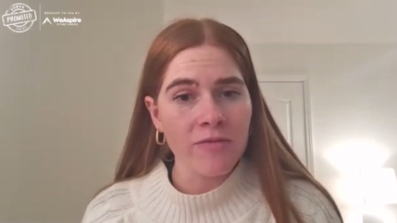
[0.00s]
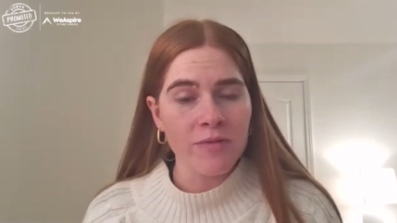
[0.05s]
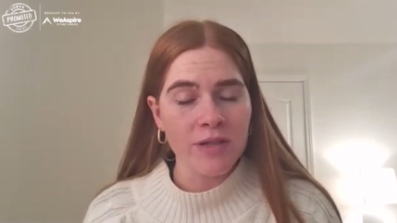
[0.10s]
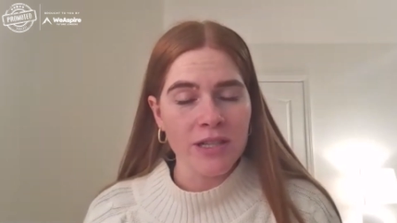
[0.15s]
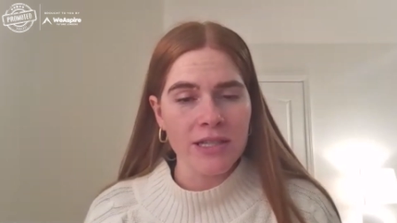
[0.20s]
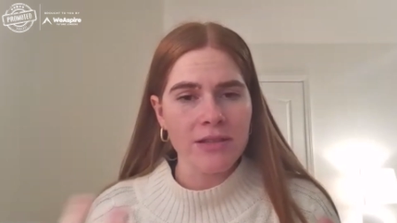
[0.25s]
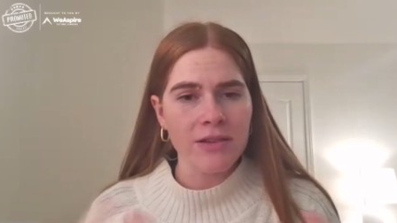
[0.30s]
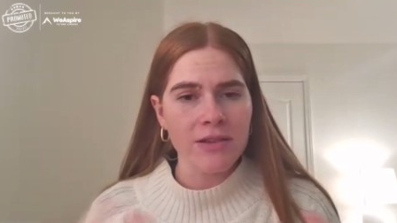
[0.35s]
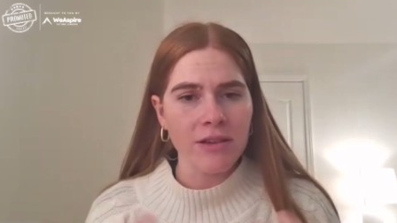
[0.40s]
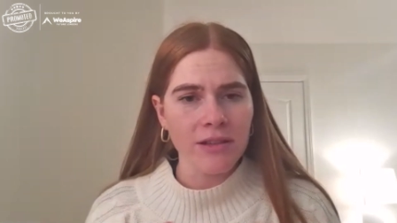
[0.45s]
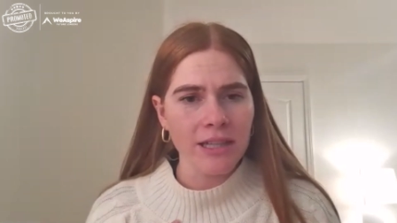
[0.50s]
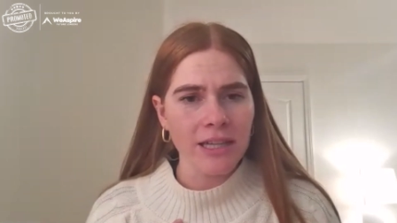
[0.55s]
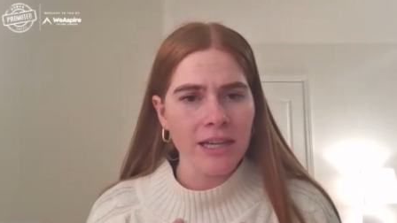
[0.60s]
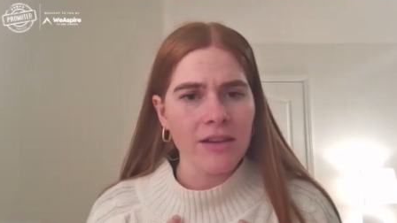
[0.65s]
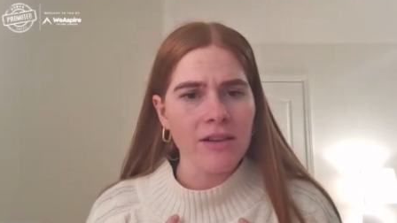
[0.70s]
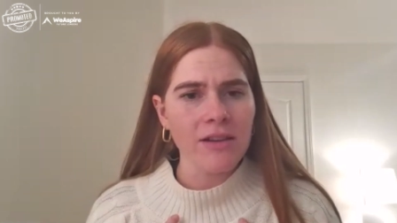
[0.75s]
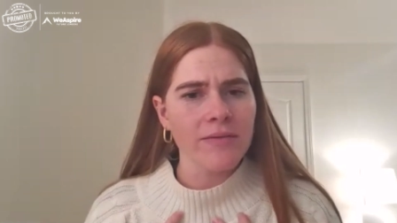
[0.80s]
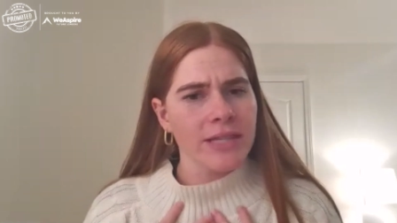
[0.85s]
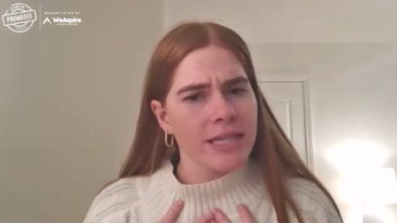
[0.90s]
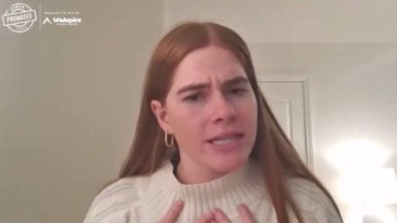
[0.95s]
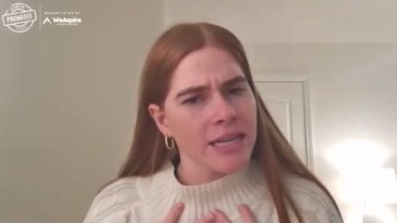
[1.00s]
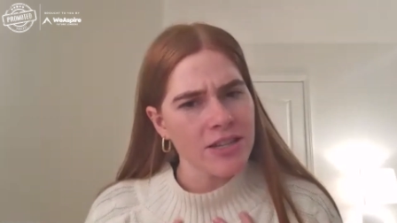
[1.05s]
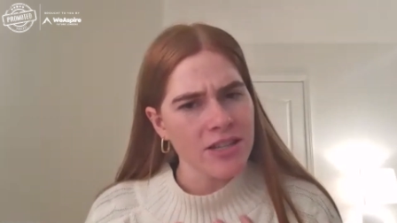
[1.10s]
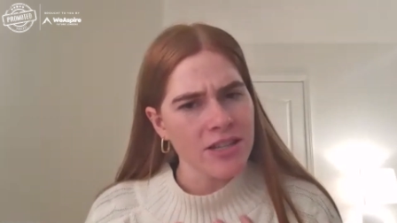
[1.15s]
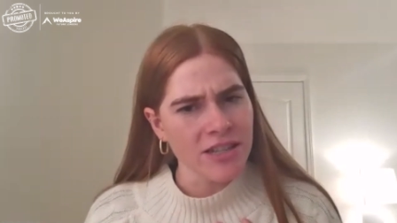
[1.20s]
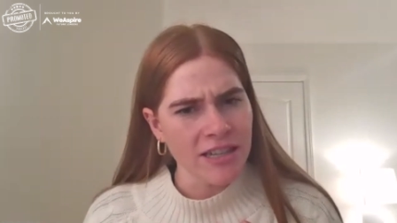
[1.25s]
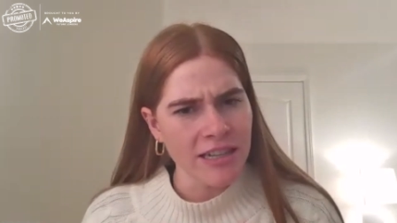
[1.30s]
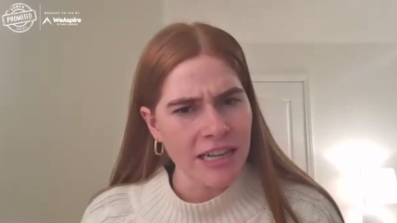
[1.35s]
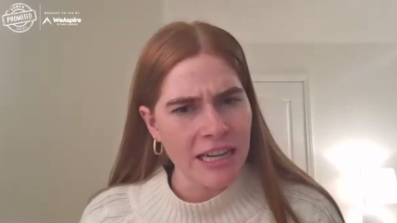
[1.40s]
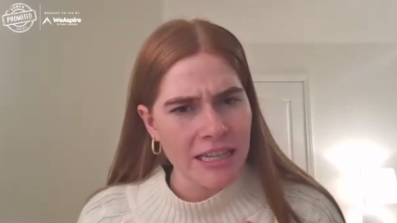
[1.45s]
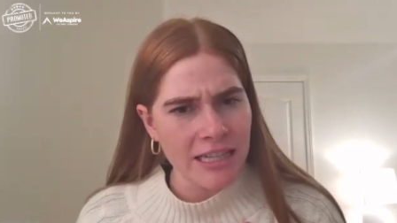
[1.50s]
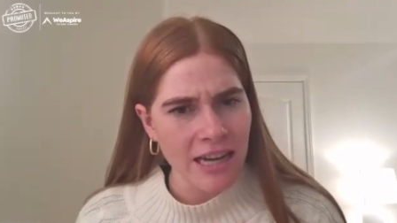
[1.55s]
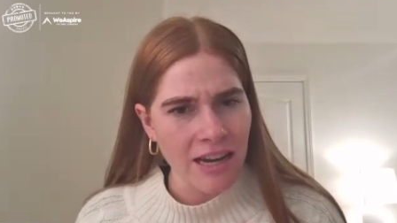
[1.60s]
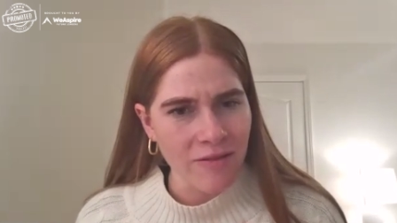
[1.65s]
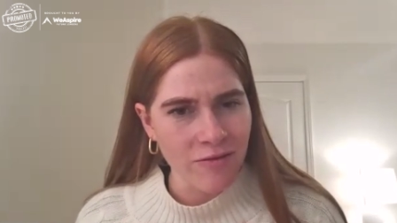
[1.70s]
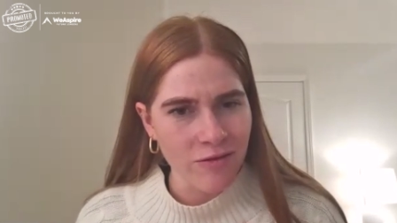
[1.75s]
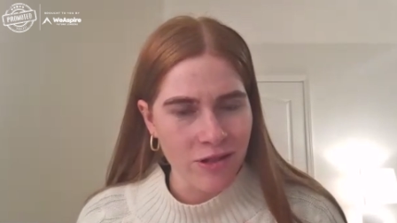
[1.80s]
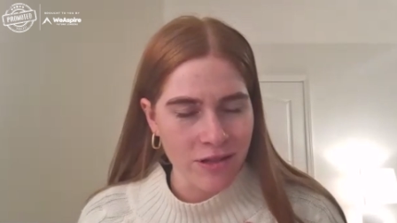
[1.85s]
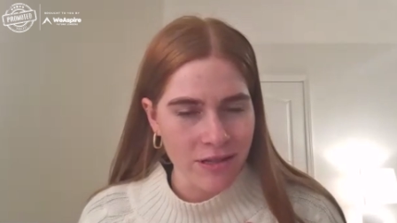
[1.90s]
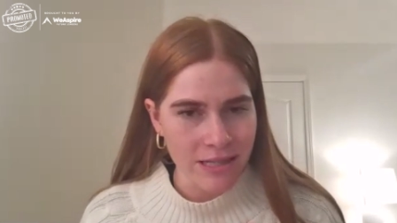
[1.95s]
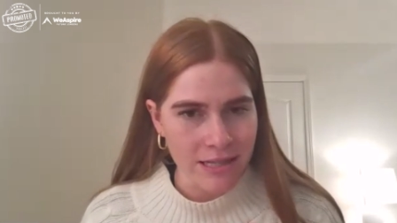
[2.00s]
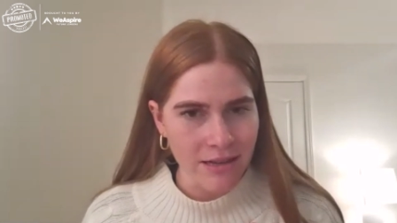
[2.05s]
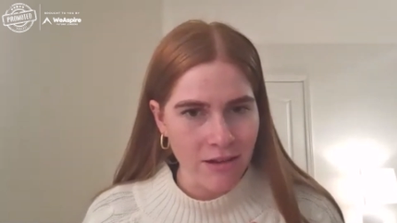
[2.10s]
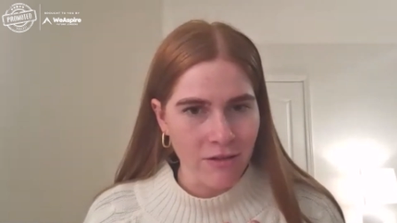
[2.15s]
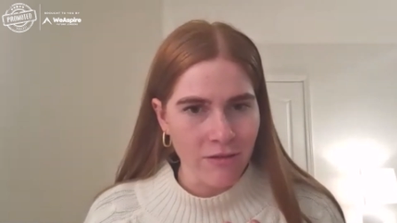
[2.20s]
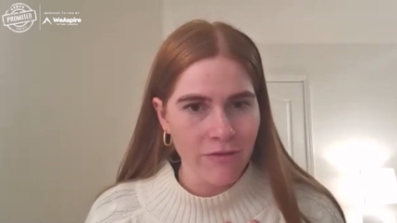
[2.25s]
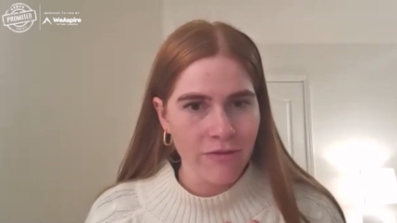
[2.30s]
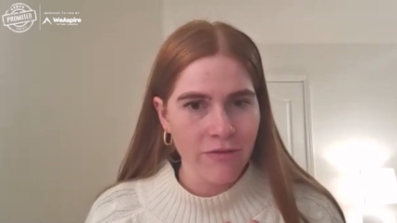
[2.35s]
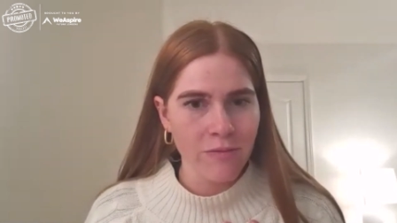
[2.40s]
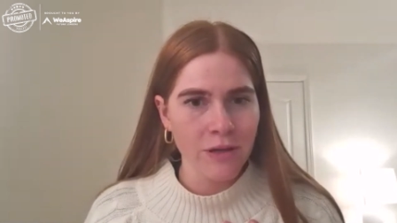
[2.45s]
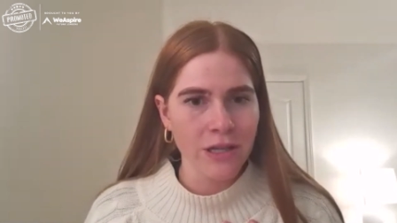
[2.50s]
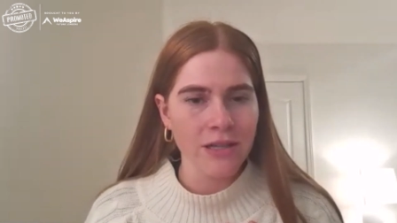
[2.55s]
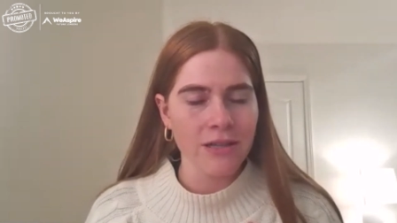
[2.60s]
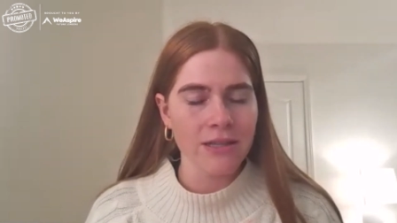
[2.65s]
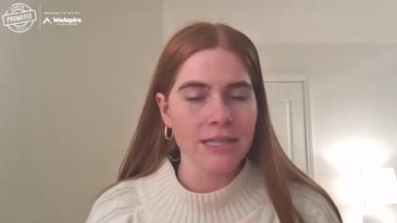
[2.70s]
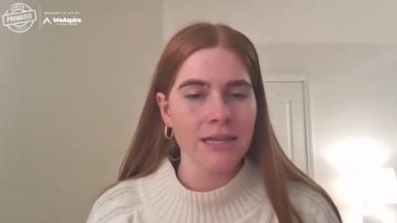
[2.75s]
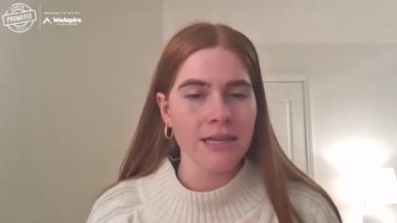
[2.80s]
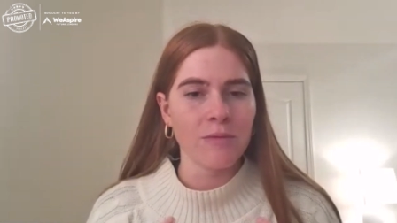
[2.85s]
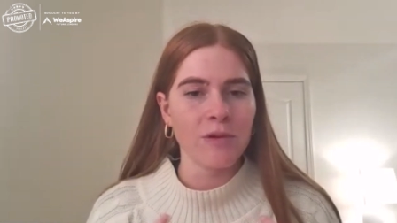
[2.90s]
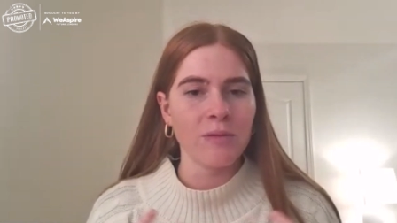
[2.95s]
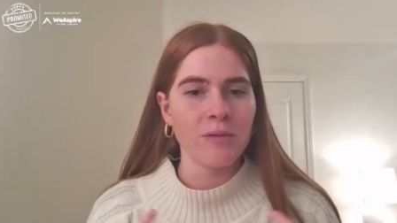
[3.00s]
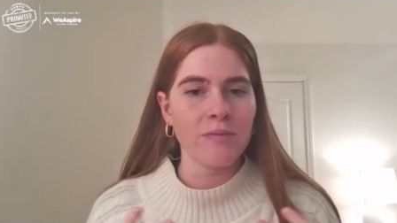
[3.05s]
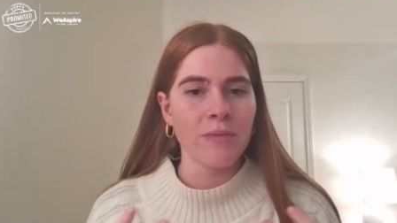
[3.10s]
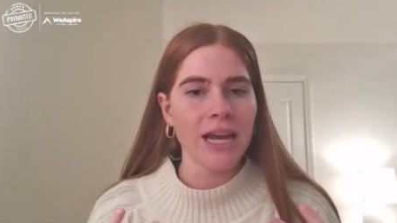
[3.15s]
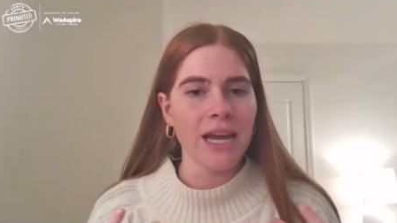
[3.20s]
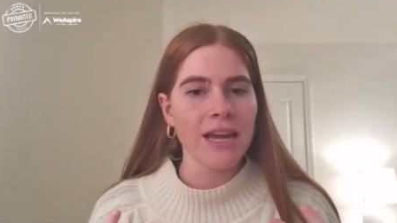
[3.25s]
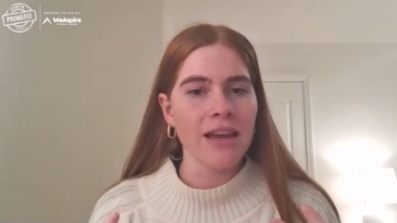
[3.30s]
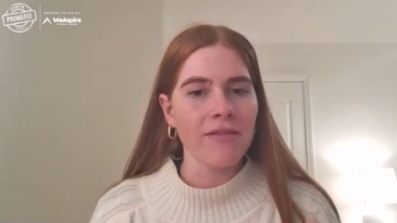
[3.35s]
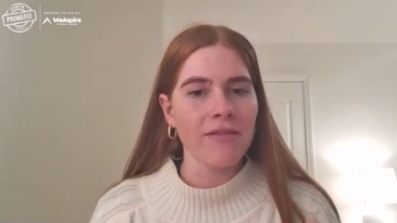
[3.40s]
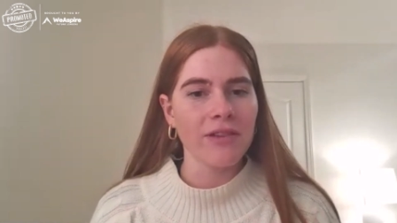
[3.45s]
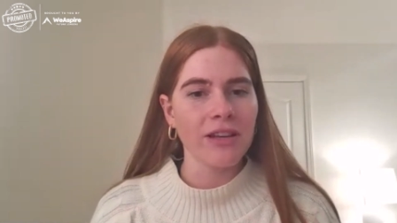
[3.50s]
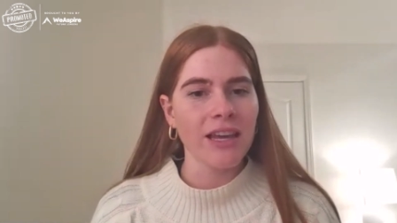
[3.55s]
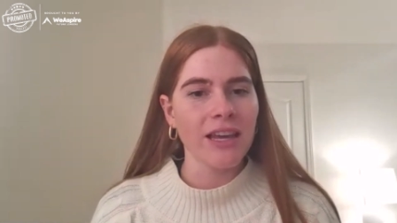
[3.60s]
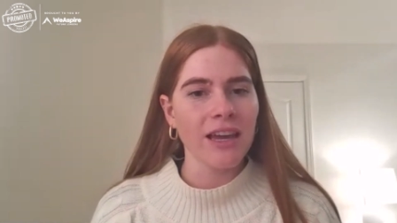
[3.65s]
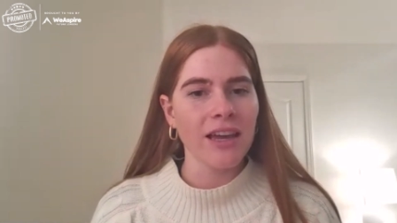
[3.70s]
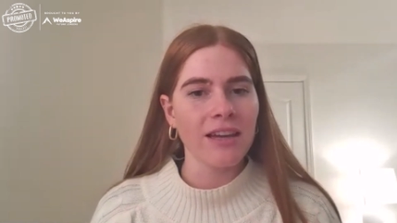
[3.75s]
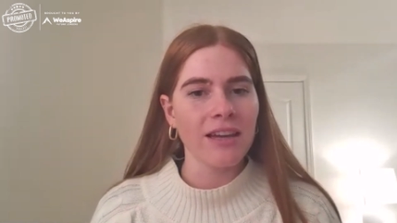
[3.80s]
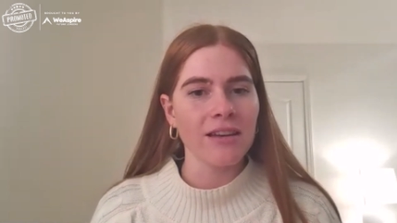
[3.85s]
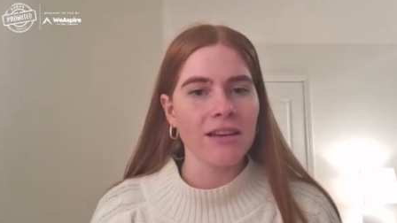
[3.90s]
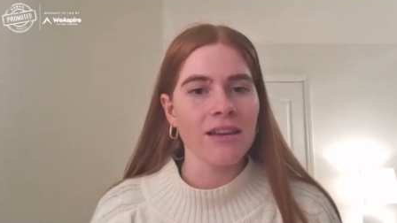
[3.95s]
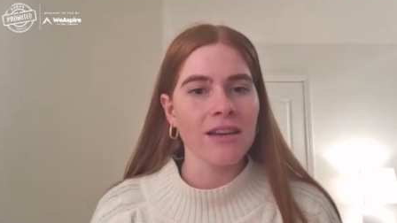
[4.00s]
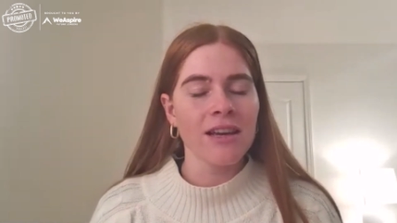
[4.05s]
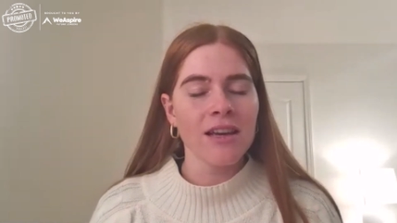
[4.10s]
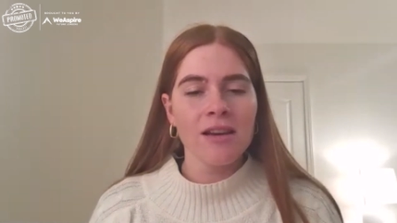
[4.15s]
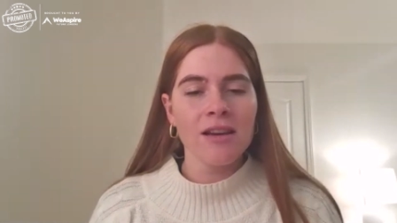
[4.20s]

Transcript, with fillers: but it's certainly a conversation you need to have with yourself because someone may have, again,